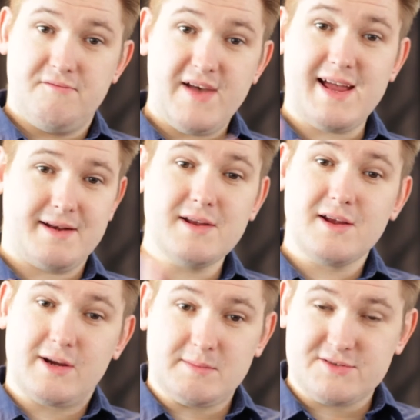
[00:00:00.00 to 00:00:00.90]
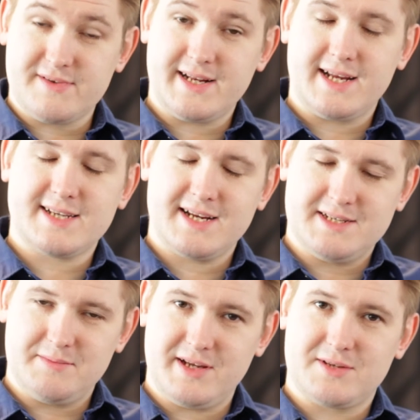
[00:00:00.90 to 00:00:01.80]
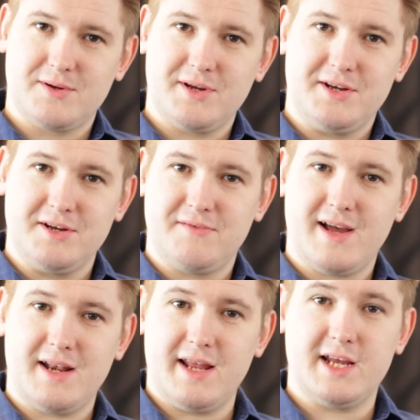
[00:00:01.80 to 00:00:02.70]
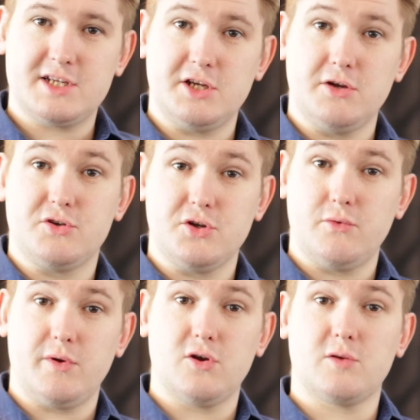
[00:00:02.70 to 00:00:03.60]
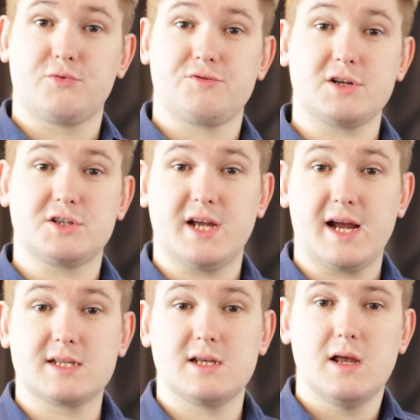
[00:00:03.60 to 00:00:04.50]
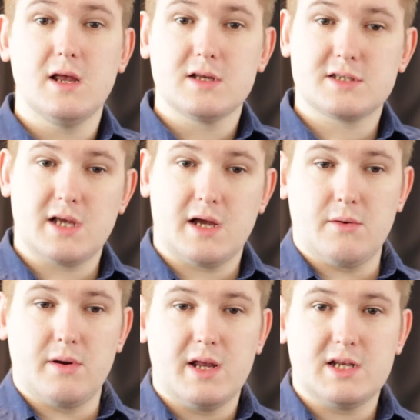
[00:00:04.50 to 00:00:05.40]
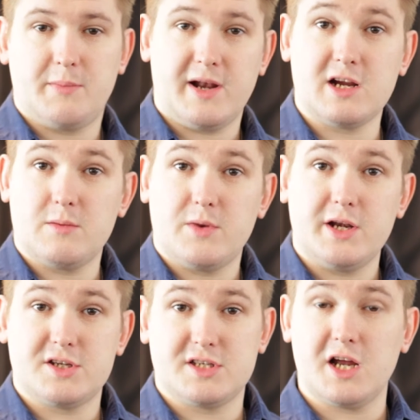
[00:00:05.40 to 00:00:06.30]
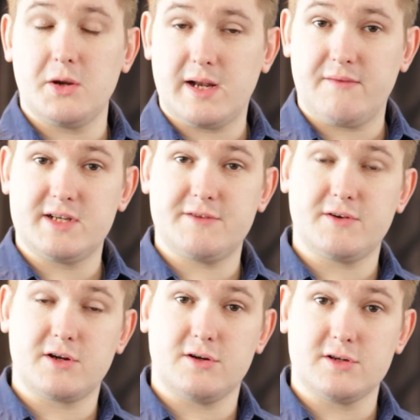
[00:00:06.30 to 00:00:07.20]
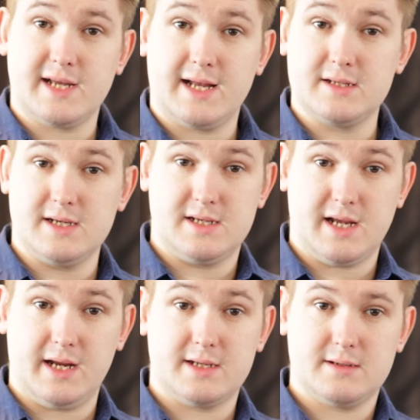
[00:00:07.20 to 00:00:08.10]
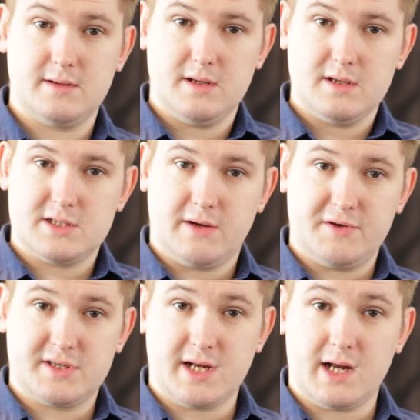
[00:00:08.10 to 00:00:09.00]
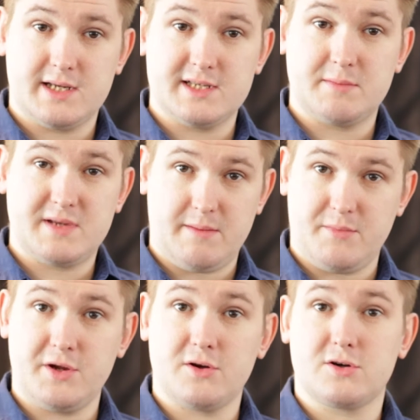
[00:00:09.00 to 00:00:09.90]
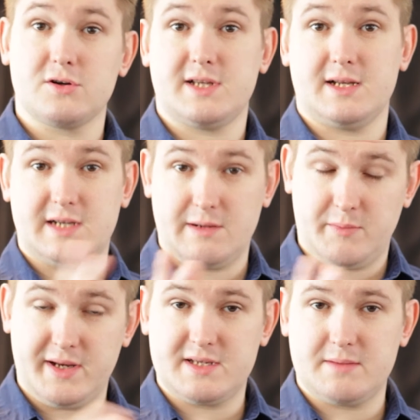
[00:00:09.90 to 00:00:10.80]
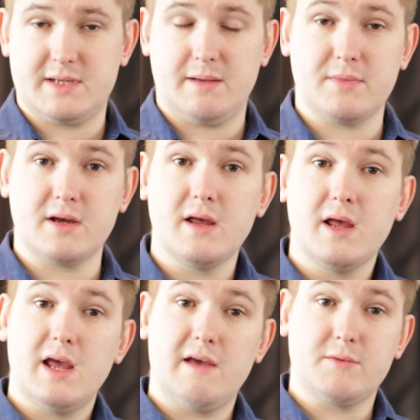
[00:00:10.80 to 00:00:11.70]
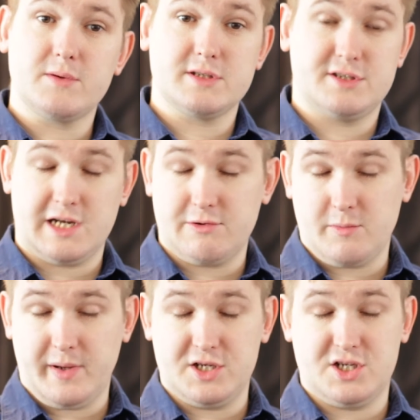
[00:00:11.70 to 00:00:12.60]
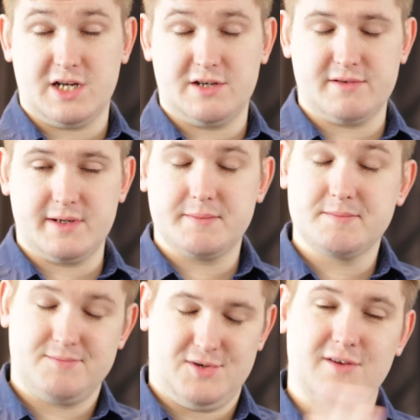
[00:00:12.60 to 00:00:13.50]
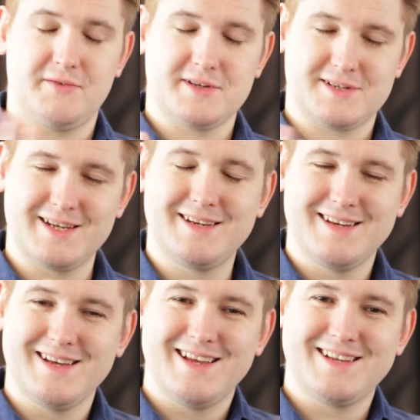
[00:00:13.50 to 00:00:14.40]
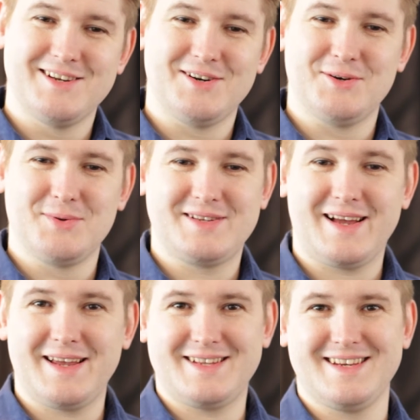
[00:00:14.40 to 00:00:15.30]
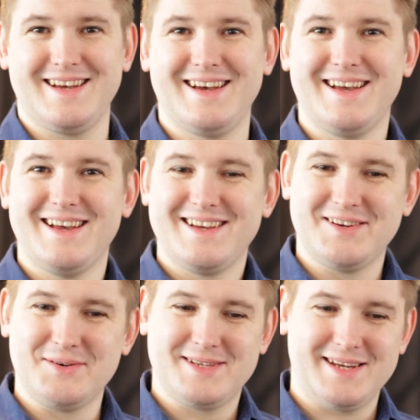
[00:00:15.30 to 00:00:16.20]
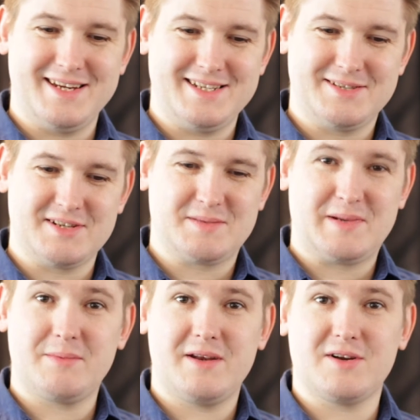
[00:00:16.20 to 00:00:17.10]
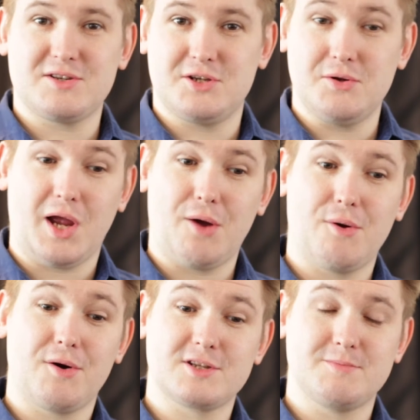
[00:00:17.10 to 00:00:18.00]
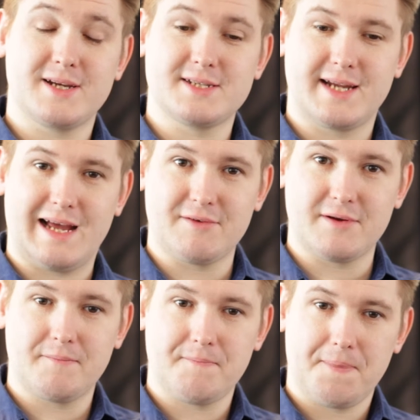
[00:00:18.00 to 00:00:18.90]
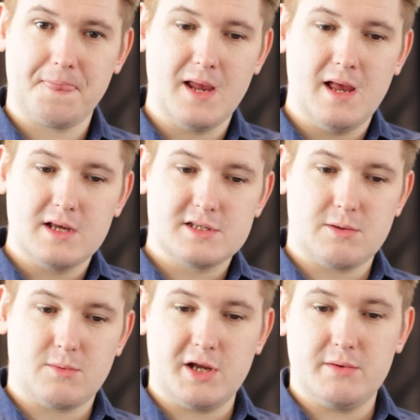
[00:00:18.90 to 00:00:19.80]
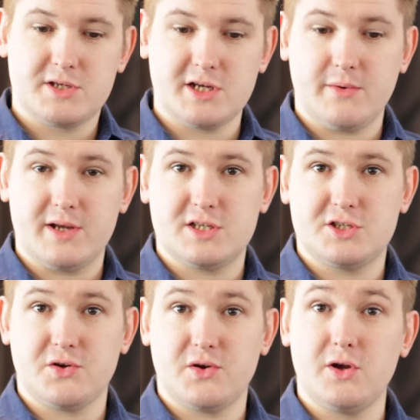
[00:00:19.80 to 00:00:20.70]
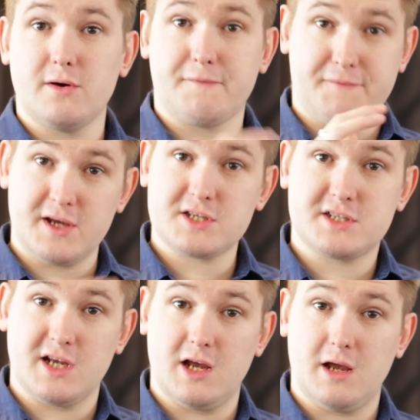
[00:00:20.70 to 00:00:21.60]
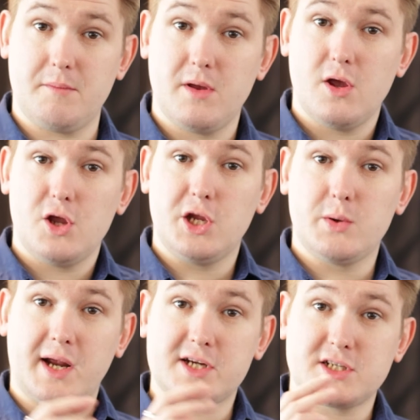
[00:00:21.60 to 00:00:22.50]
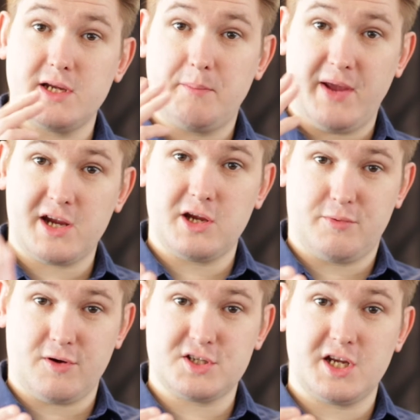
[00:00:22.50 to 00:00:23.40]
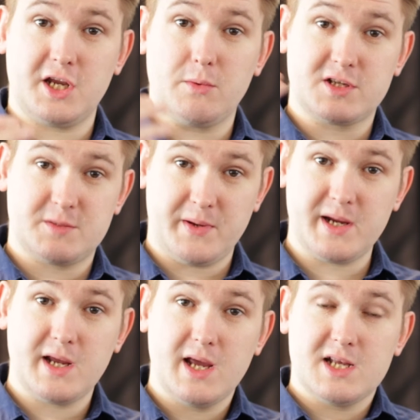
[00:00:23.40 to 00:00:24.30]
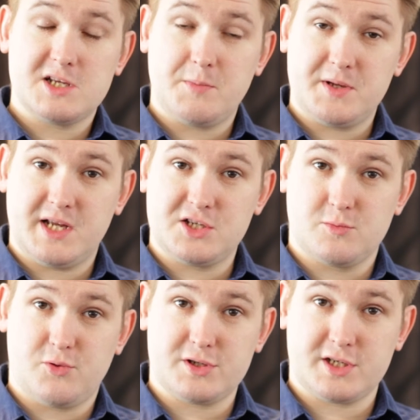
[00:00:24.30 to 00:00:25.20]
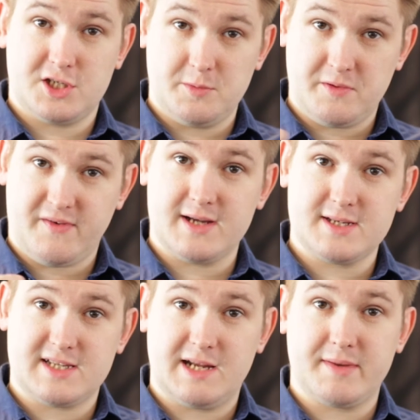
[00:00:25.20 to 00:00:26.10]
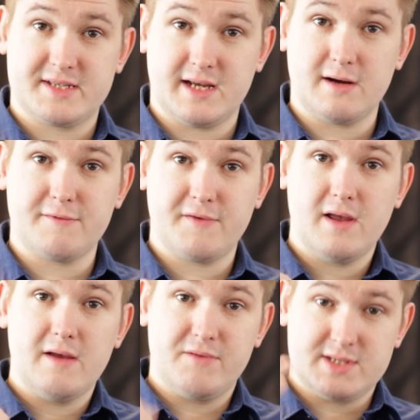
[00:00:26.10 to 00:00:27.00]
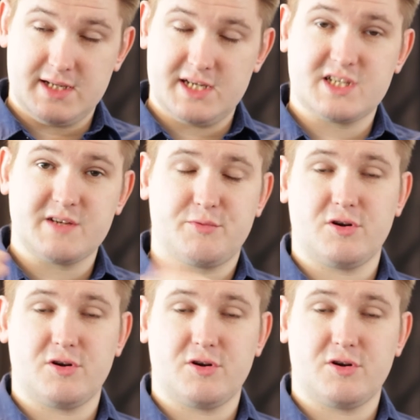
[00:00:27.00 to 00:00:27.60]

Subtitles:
Then comes a really exciting bit. What you do then is you do your project. So depending on when you start, you would have a different course handing date. So if you start in September, your course handing date would be in September. If it was in January, it would be in January, obviously. It's not always that easy to explain when you've got 2 cohorts mixed together. So what you would do is during your first term, you would actually pick your project, you would speak to potential project supervisors like myself. There's a list of